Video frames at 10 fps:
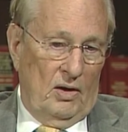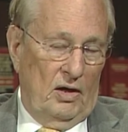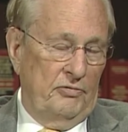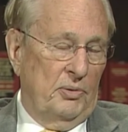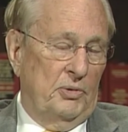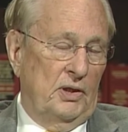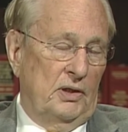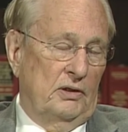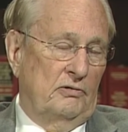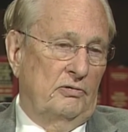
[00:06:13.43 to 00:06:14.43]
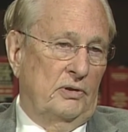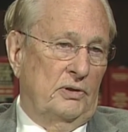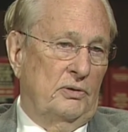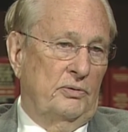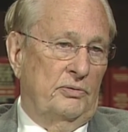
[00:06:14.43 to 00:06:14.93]
off the market
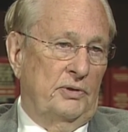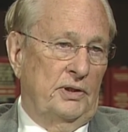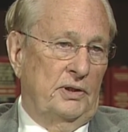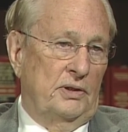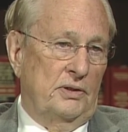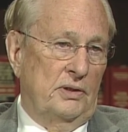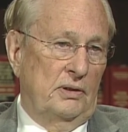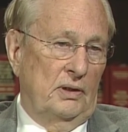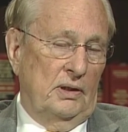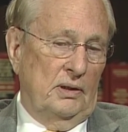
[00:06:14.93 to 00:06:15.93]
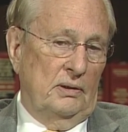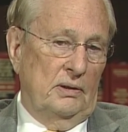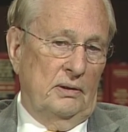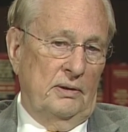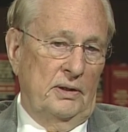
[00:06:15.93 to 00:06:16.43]
for two or three years,
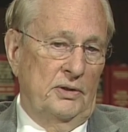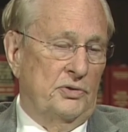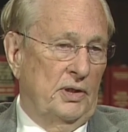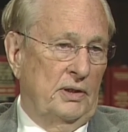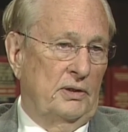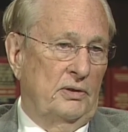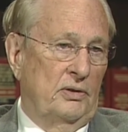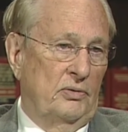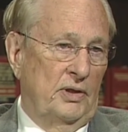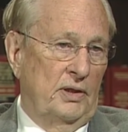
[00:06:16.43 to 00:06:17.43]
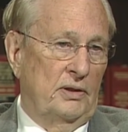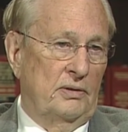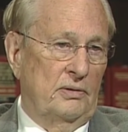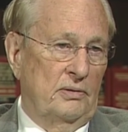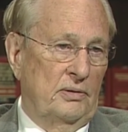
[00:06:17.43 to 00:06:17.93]
and they decided to donate
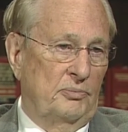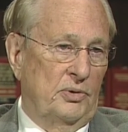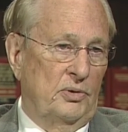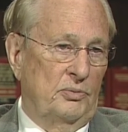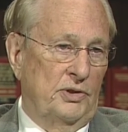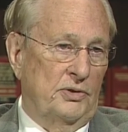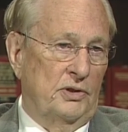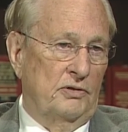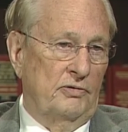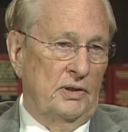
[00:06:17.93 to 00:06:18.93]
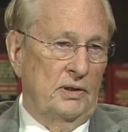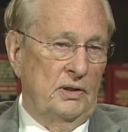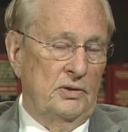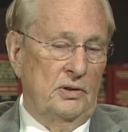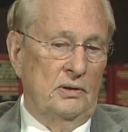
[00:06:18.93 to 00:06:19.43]
it to the Purdue Research
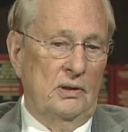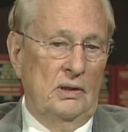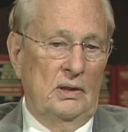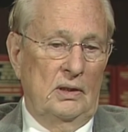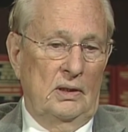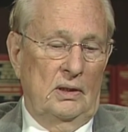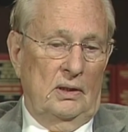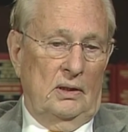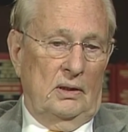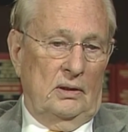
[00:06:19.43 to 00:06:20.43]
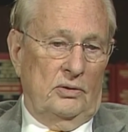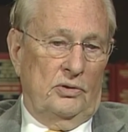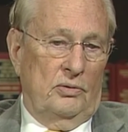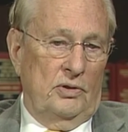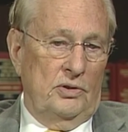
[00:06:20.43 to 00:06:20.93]
Foundation. And
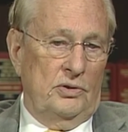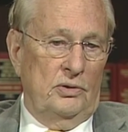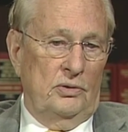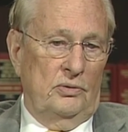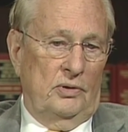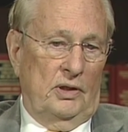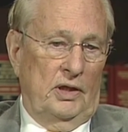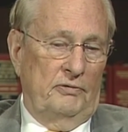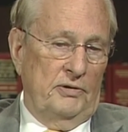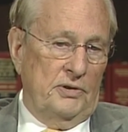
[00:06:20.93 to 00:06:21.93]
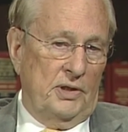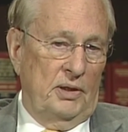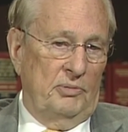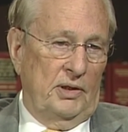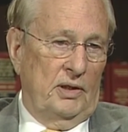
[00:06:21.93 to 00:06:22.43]
so these two uh, efforts
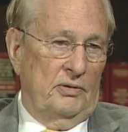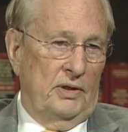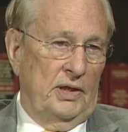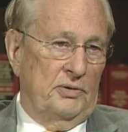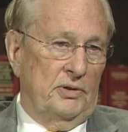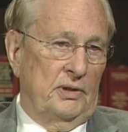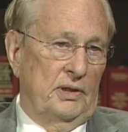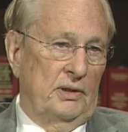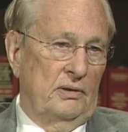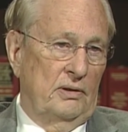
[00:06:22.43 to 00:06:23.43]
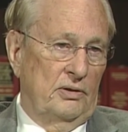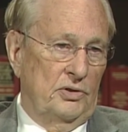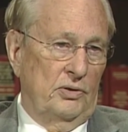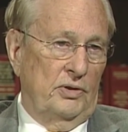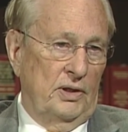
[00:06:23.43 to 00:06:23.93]
came together naturally. The
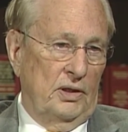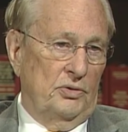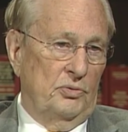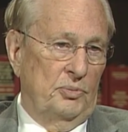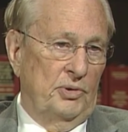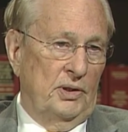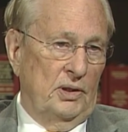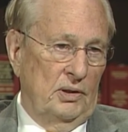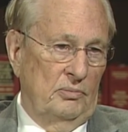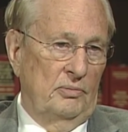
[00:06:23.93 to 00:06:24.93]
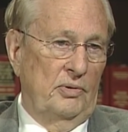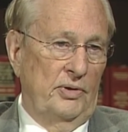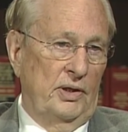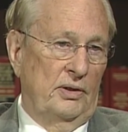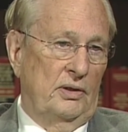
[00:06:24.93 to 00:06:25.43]
Showy House would become
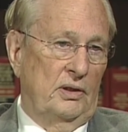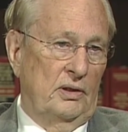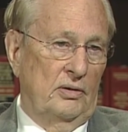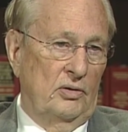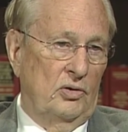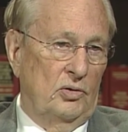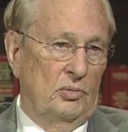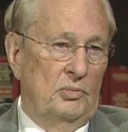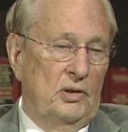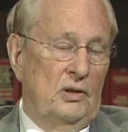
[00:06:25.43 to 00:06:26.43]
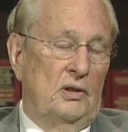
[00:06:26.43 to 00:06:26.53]
then the, uh, the home